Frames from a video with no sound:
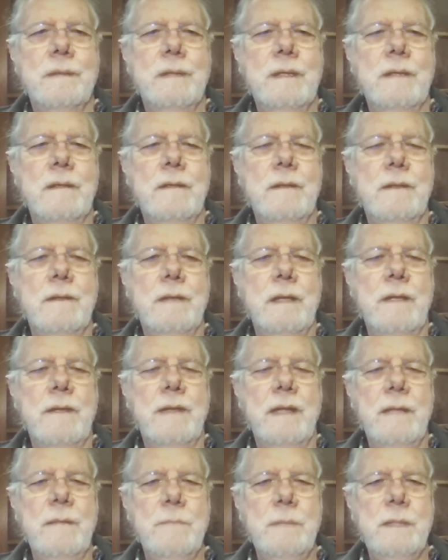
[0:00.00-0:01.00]
And
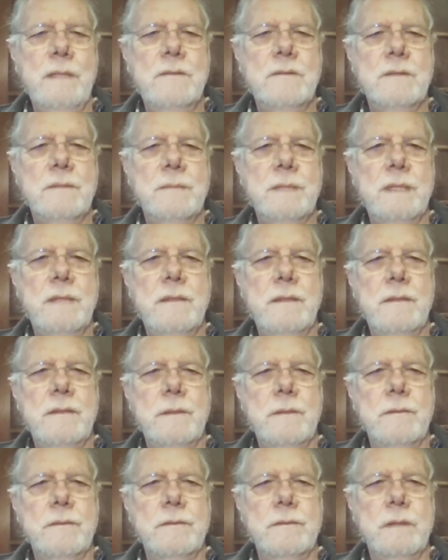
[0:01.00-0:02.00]
that means to me that
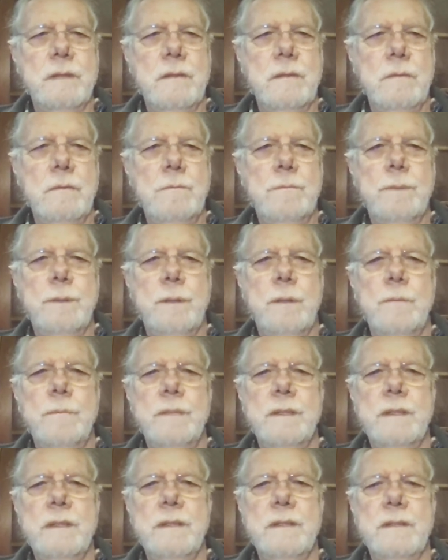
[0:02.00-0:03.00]
there's no
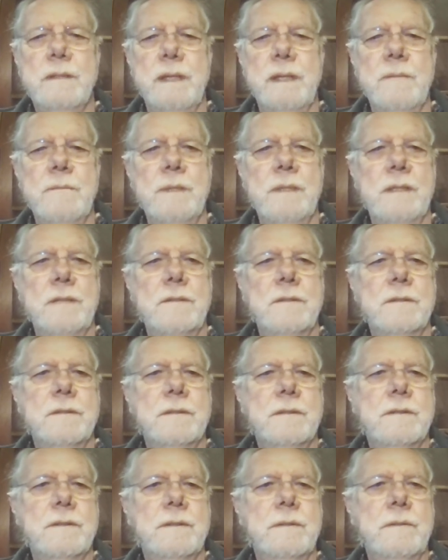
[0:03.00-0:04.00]
permanent damage
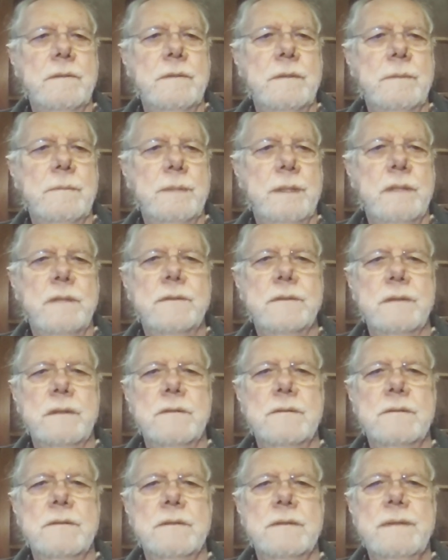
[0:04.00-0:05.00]
to the
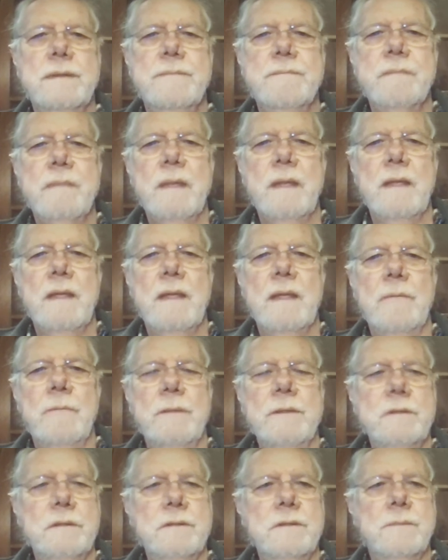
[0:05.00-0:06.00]
patients,
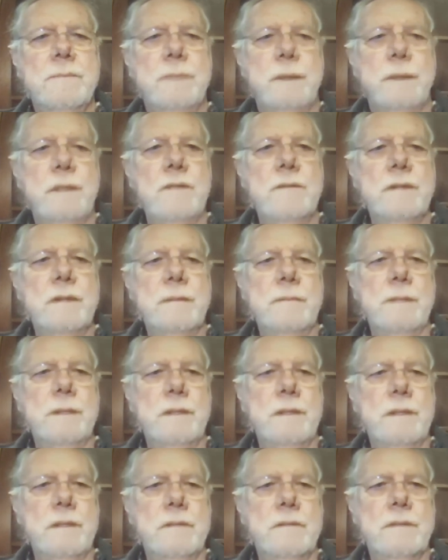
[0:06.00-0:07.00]
which is surprising
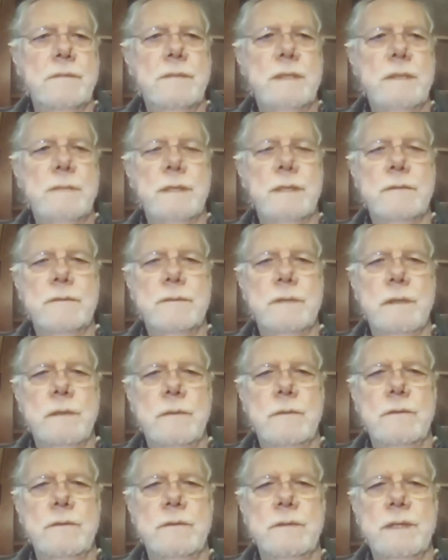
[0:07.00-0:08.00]
because some of them are so
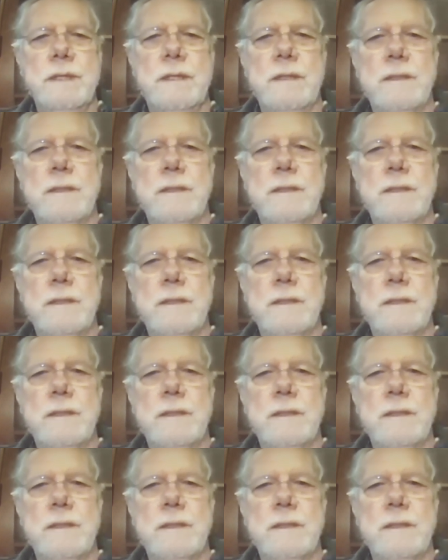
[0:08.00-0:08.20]
sick.